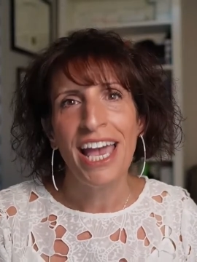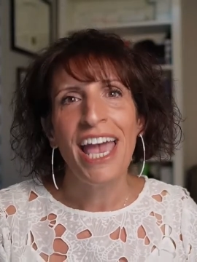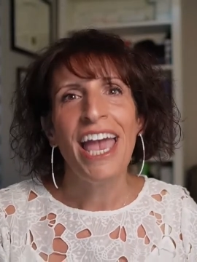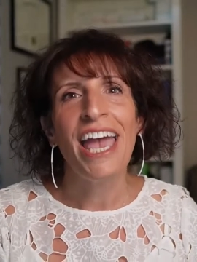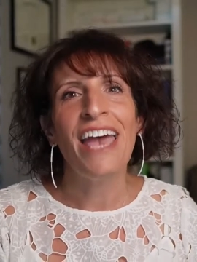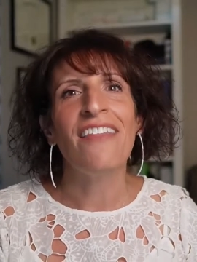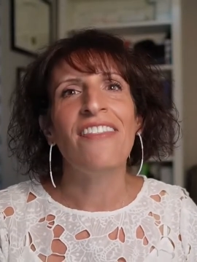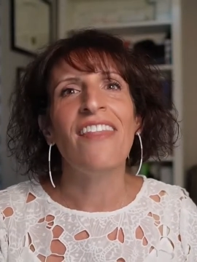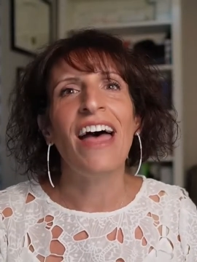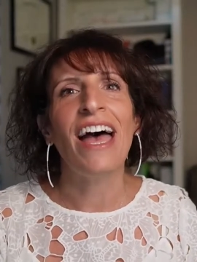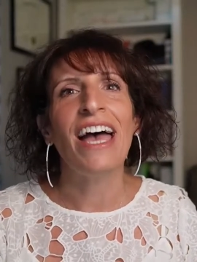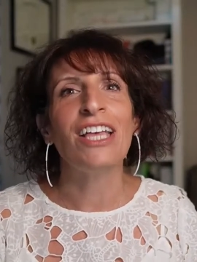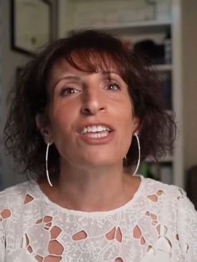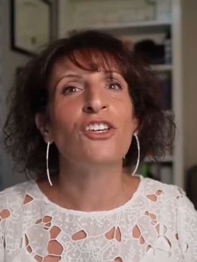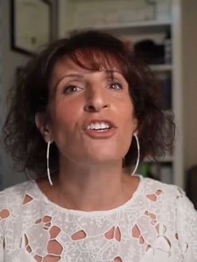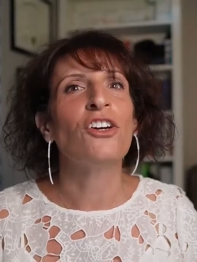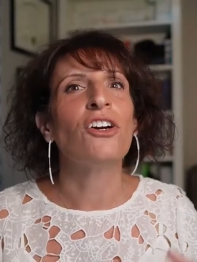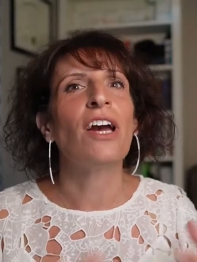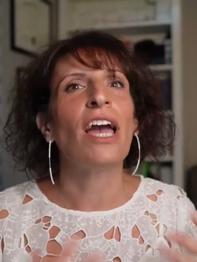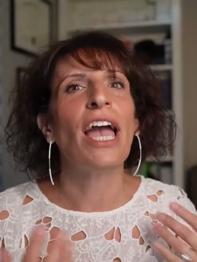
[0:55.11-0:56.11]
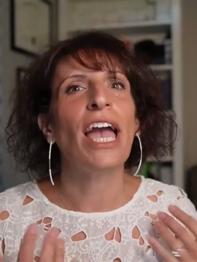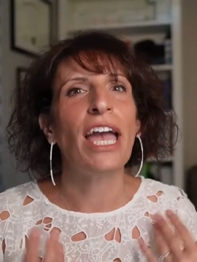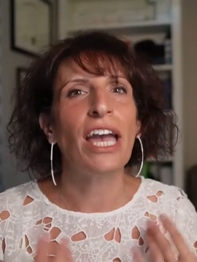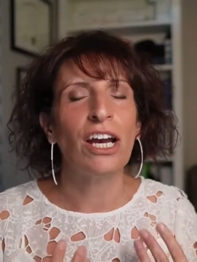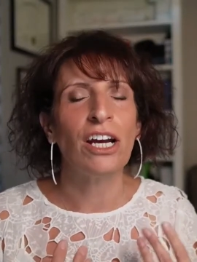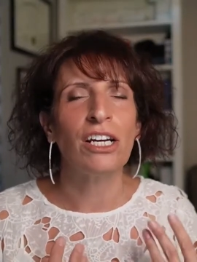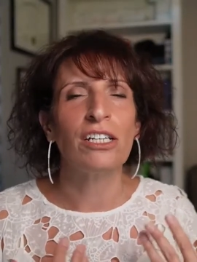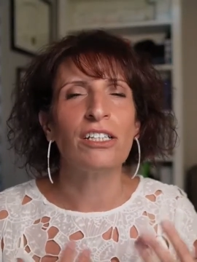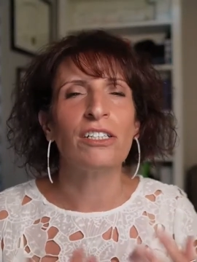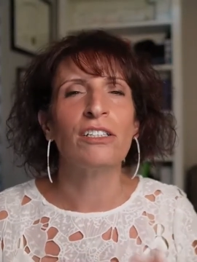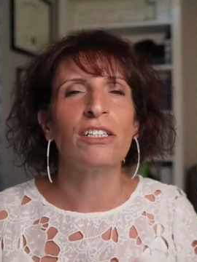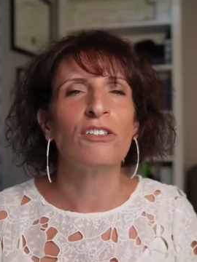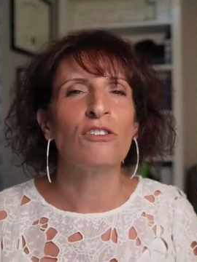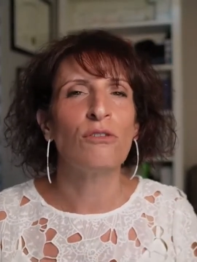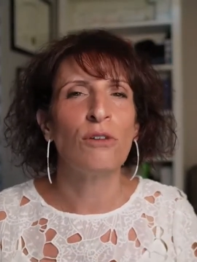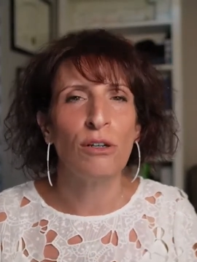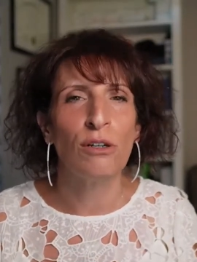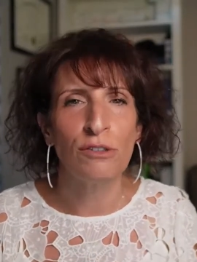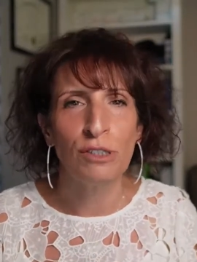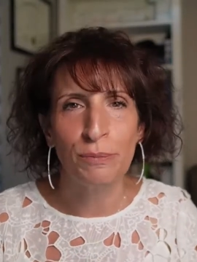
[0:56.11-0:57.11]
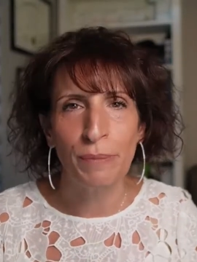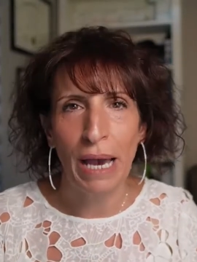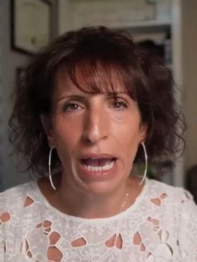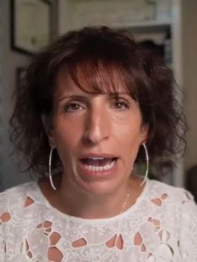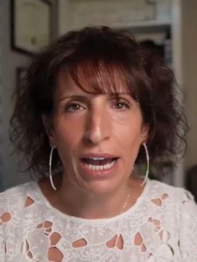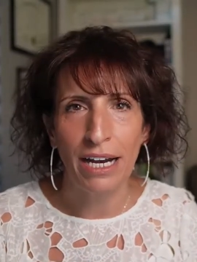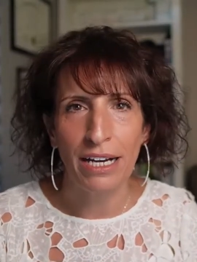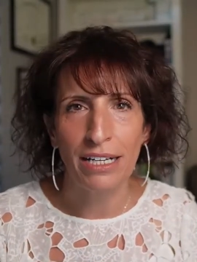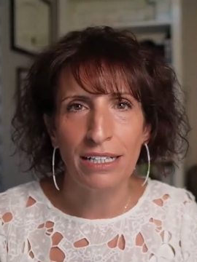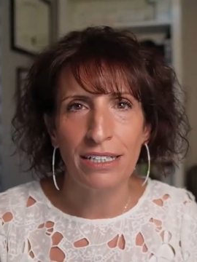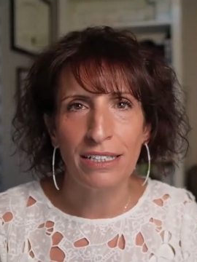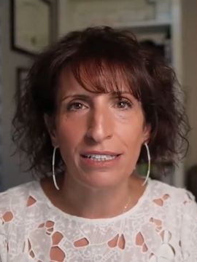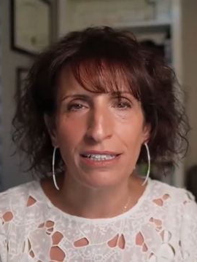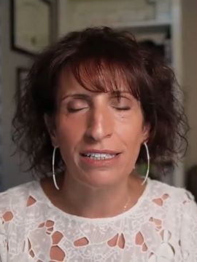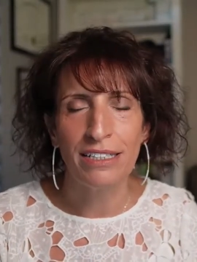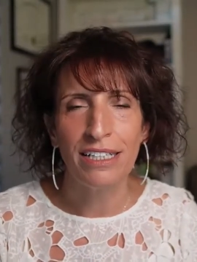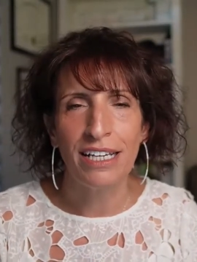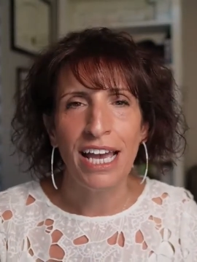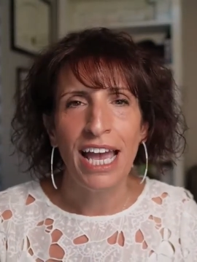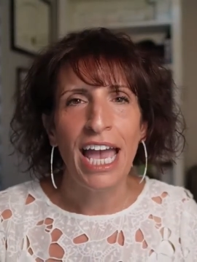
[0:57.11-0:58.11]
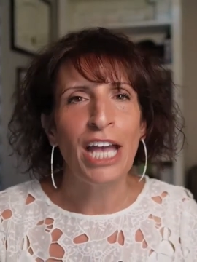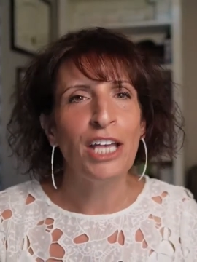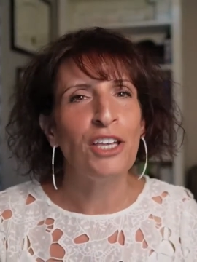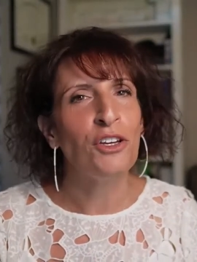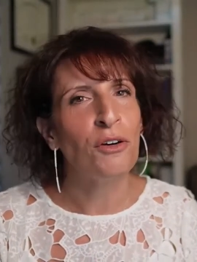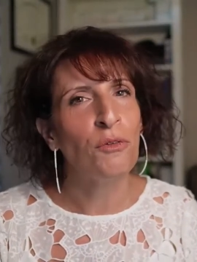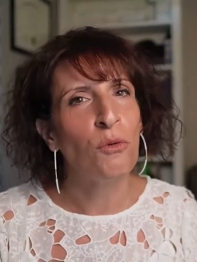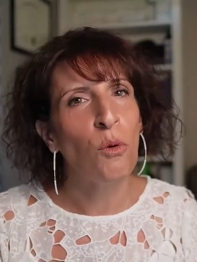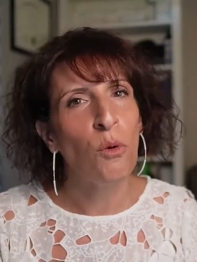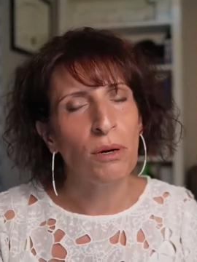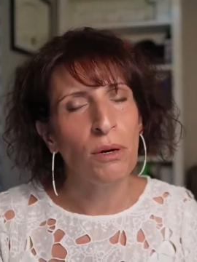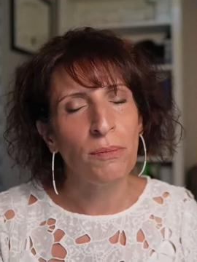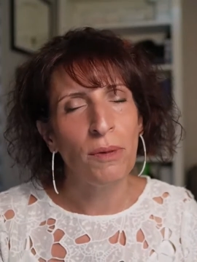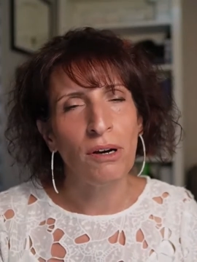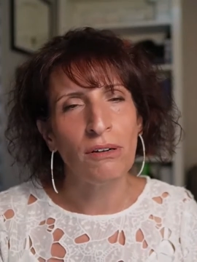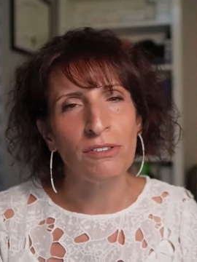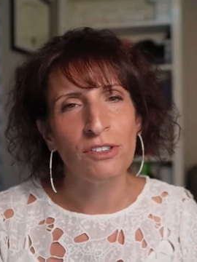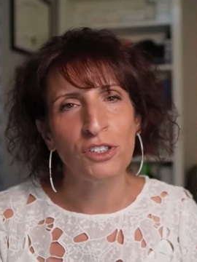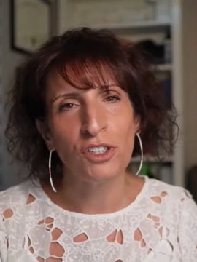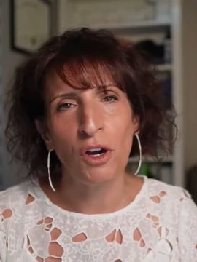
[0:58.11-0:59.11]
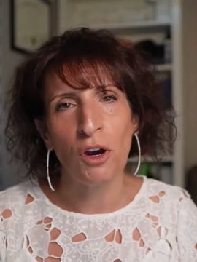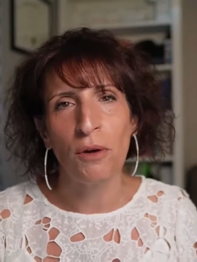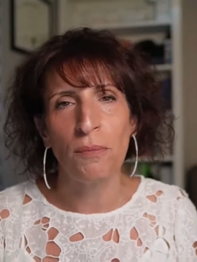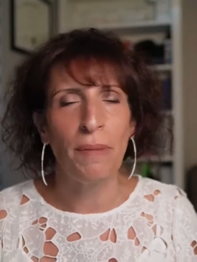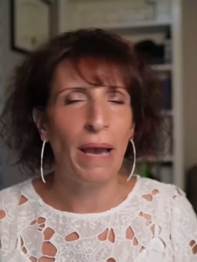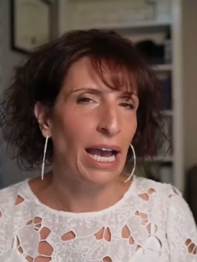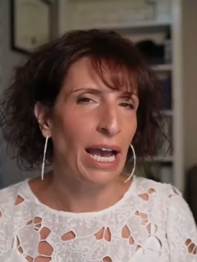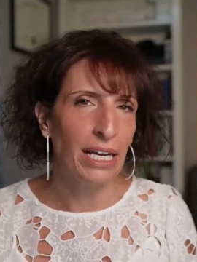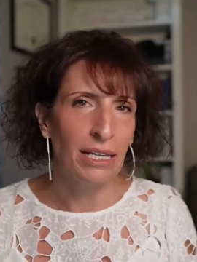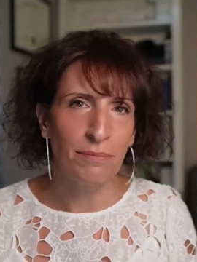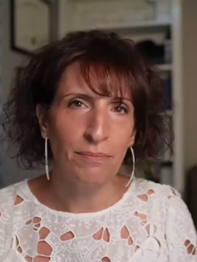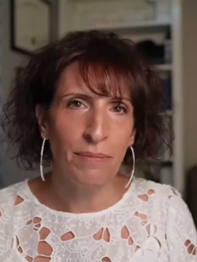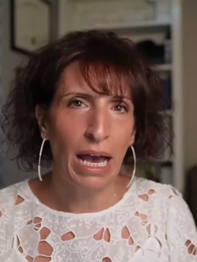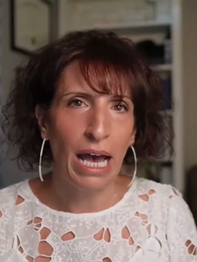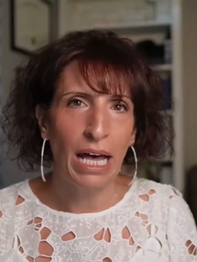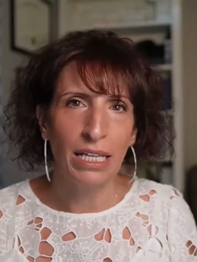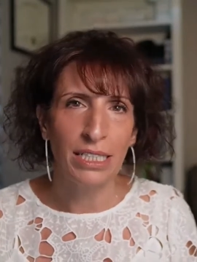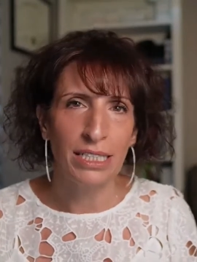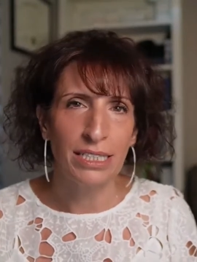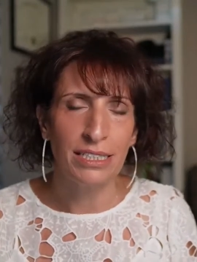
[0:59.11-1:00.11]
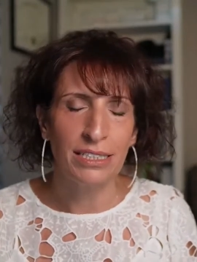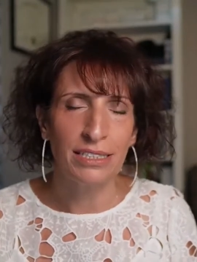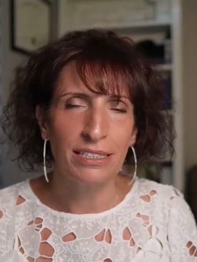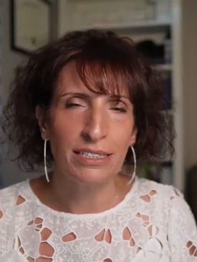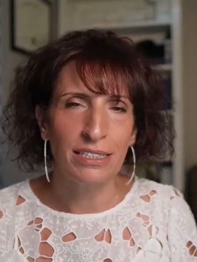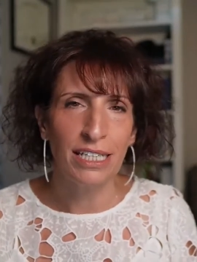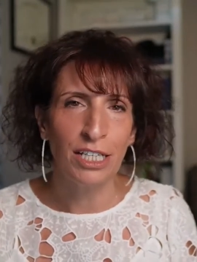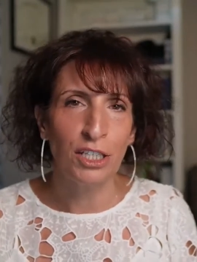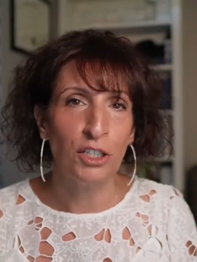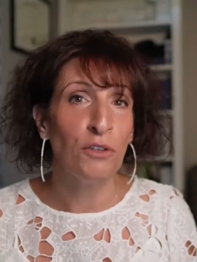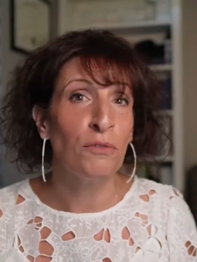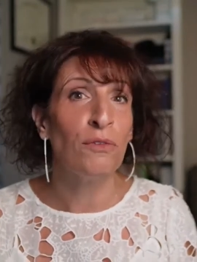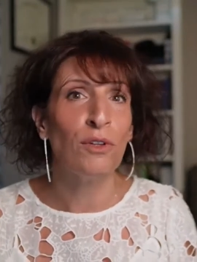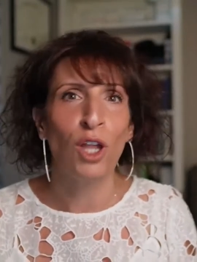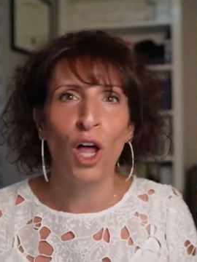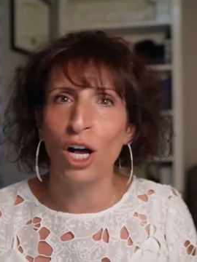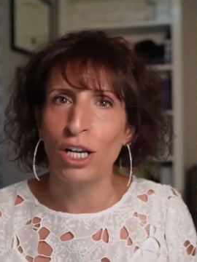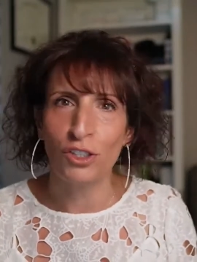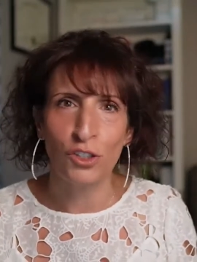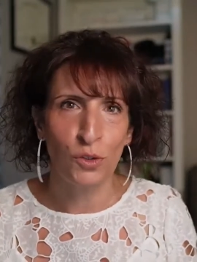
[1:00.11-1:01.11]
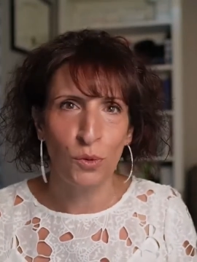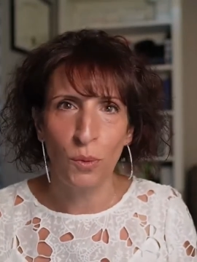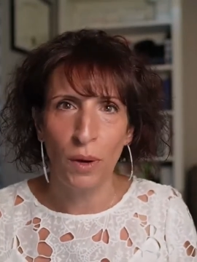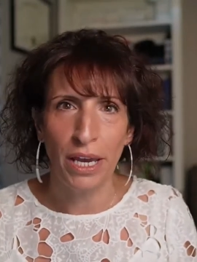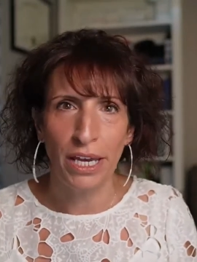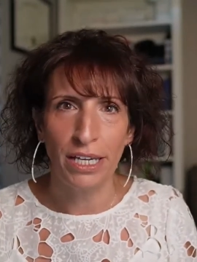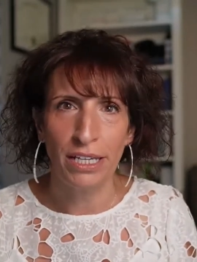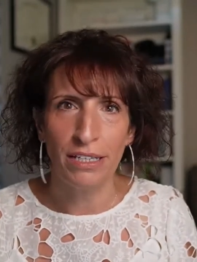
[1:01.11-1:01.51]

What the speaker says: and that your hair grows back, and your hormones are back in balance, and you've lost weight.